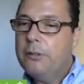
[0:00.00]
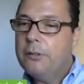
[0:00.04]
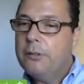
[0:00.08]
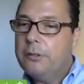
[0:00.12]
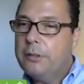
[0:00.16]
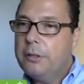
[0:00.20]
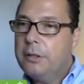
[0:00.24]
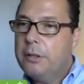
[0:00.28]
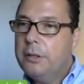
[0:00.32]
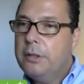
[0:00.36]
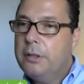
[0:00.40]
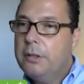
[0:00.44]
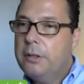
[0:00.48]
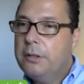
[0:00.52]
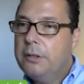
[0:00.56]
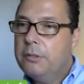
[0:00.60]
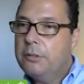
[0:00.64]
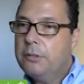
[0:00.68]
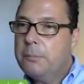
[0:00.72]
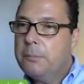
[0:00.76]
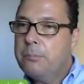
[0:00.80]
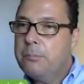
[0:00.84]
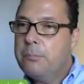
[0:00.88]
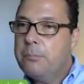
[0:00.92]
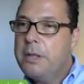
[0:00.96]
the
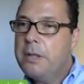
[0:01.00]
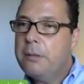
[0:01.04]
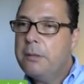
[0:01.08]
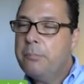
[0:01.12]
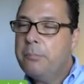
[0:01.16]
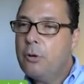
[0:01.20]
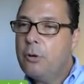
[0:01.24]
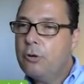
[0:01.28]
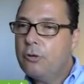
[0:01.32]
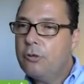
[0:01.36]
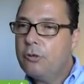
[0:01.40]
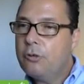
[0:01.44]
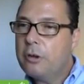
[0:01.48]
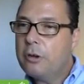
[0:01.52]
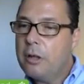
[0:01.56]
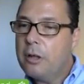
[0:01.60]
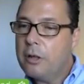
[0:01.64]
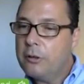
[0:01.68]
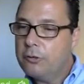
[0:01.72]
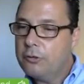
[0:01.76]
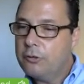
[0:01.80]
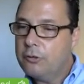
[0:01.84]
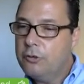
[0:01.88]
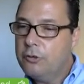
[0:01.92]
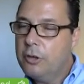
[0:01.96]
big push
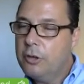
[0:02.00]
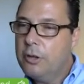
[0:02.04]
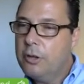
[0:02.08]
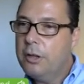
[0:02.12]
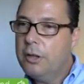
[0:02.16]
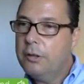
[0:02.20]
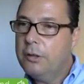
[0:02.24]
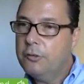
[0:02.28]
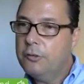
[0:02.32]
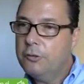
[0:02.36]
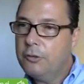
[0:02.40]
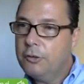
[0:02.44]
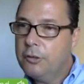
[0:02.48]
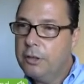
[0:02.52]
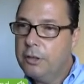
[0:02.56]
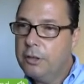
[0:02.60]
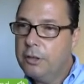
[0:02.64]
last year to